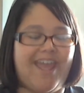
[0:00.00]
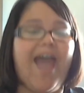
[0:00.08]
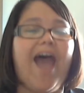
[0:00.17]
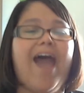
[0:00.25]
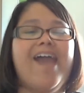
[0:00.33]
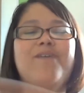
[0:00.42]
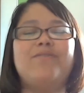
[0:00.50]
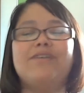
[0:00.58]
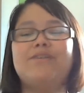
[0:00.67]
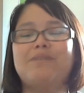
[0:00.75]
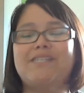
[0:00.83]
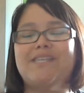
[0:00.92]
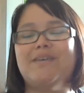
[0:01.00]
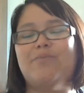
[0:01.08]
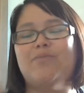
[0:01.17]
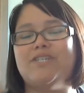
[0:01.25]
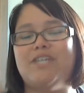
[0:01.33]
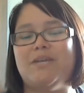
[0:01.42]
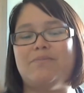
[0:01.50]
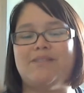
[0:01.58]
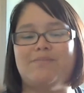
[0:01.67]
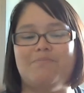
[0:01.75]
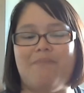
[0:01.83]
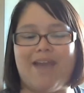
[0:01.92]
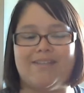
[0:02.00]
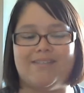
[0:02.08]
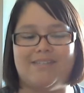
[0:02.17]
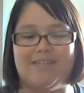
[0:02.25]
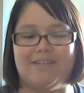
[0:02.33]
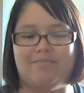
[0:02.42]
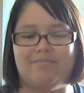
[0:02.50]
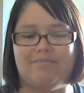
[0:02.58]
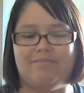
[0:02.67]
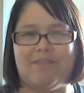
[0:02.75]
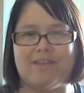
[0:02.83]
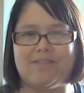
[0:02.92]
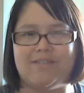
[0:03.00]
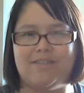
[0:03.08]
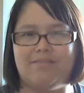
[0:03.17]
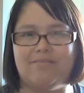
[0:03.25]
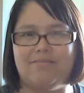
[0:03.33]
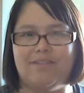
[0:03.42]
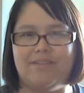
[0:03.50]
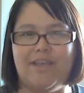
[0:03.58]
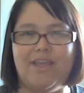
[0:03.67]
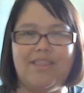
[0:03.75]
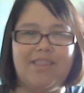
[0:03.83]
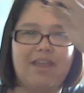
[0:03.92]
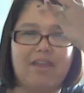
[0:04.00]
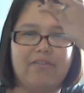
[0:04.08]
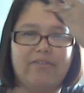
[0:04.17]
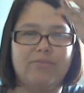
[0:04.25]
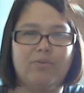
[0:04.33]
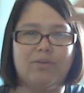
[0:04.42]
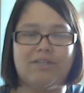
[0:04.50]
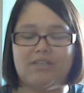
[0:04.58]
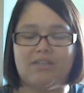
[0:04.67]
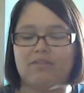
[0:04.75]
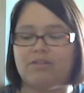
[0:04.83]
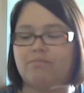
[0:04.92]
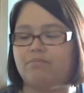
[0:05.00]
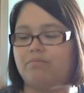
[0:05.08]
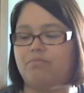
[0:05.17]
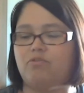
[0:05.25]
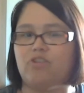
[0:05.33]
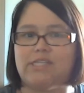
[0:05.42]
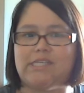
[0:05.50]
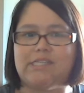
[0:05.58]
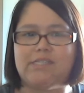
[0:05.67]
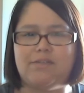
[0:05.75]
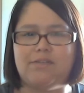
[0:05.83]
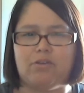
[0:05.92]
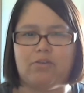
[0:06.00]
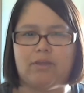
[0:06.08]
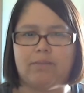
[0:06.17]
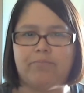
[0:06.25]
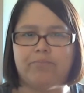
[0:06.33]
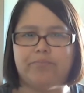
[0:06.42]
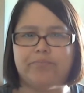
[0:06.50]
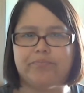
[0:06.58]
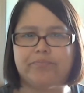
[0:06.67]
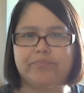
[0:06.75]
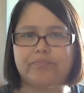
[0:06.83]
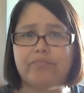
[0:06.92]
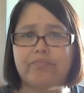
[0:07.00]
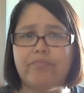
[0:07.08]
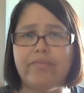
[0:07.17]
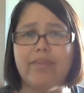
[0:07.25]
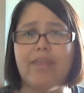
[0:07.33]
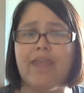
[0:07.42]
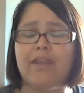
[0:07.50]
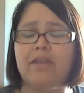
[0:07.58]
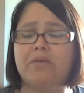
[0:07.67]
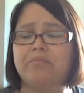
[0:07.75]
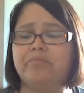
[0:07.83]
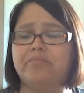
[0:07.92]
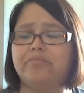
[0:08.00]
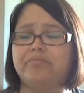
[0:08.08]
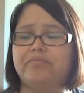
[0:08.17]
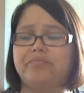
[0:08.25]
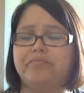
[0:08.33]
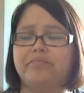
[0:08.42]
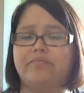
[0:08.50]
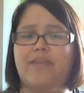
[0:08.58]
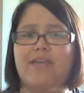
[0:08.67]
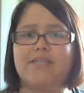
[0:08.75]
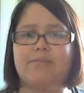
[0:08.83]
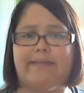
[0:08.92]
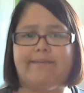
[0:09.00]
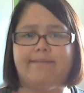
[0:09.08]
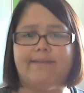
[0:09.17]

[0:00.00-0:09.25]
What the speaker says: I always mix him with James Marsden. The guy from 27 Dresses. You know him. And X-Men.